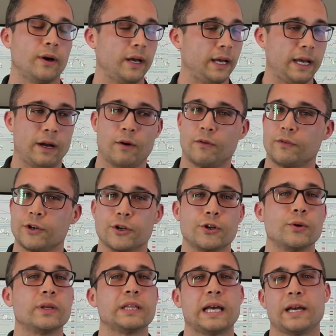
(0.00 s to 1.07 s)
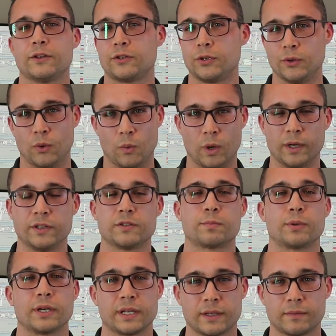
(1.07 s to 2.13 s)
However you're doing that, 2-to-1
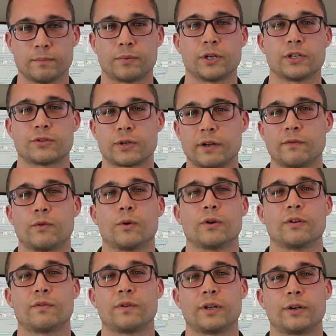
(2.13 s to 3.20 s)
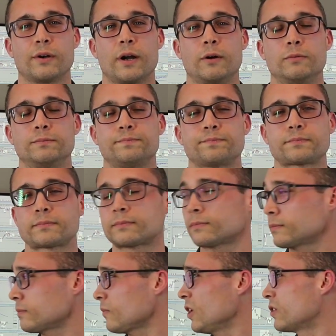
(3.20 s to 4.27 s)
is pretty straightforward to figure out.
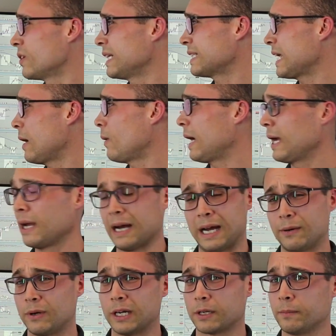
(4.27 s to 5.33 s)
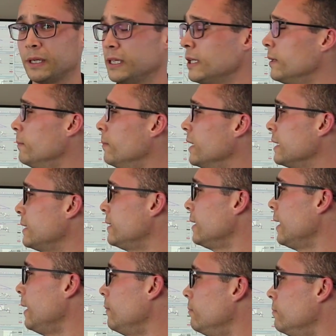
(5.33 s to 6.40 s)
So that's how I recommend it, but
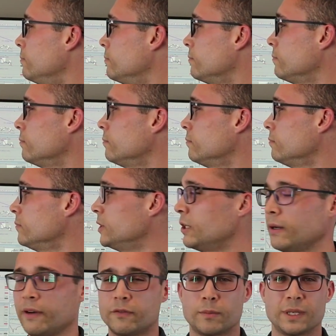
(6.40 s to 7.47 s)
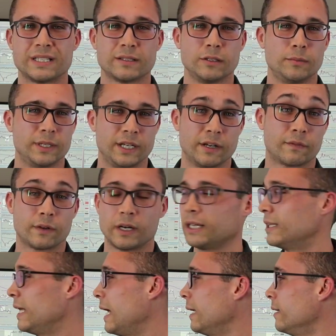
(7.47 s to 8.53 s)
everybody's a little bit different
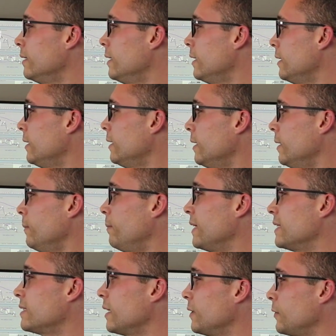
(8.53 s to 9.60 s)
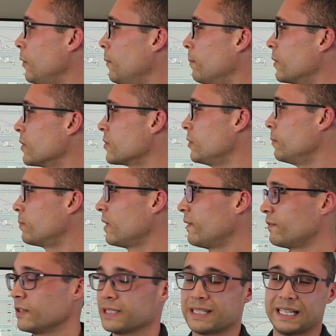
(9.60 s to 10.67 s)
on that, based on their own personal
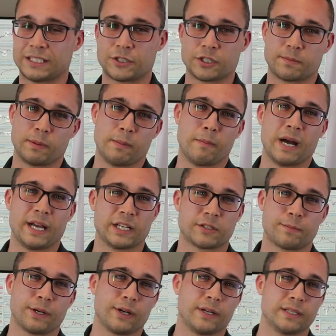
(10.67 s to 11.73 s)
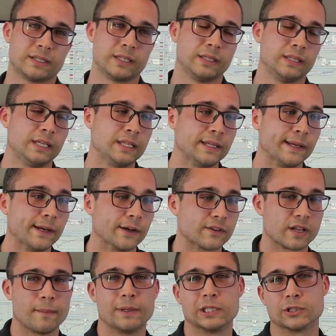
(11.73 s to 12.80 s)
preference. That's just been my experience in the years
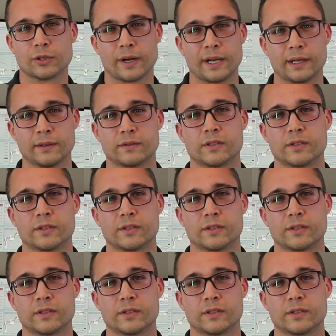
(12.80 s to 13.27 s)
I've been trading.